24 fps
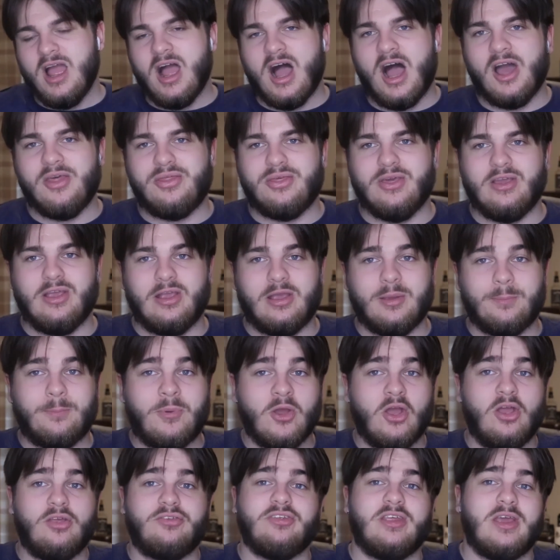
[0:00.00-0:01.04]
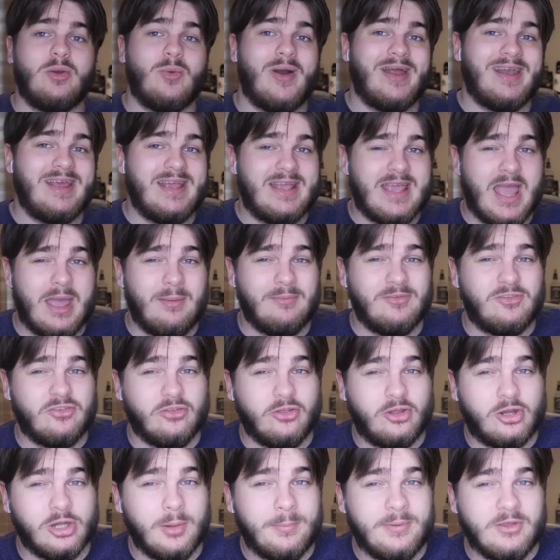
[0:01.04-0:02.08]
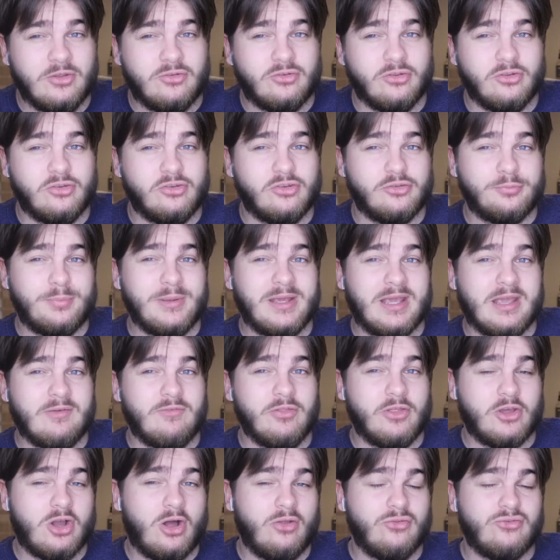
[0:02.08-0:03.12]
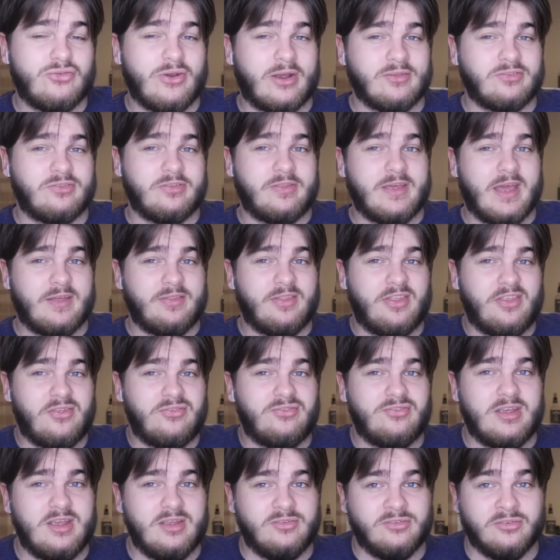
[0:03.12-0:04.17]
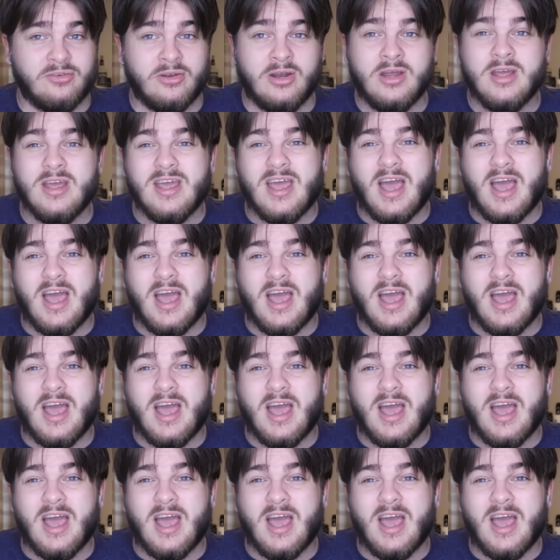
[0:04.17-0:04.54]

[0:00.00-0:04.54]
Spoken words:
I think personally when he came into the club he should have just been given the contract at the end of the season,